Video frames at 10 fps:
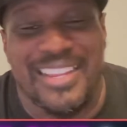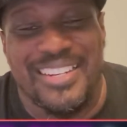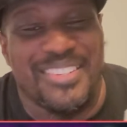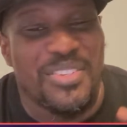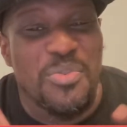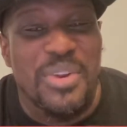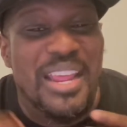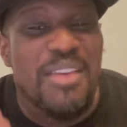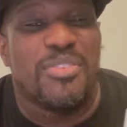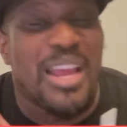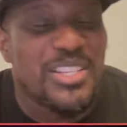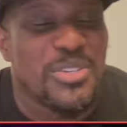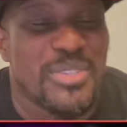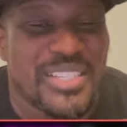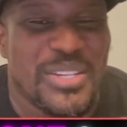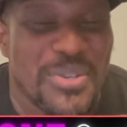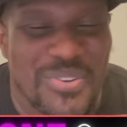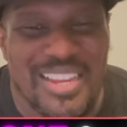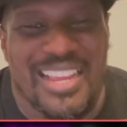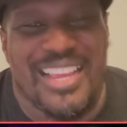I can do whatever I choose to do.